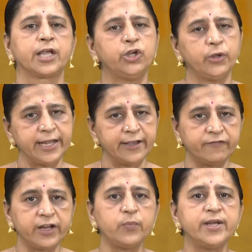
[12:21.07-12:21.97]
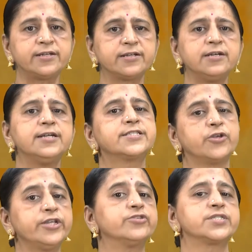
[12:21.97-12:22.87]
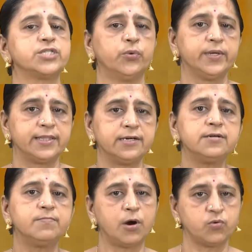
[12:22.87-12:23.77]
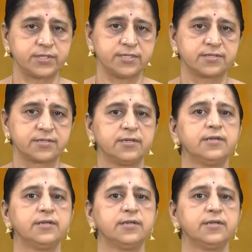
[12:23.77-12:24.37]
During every winter it's going to snow in the mountains.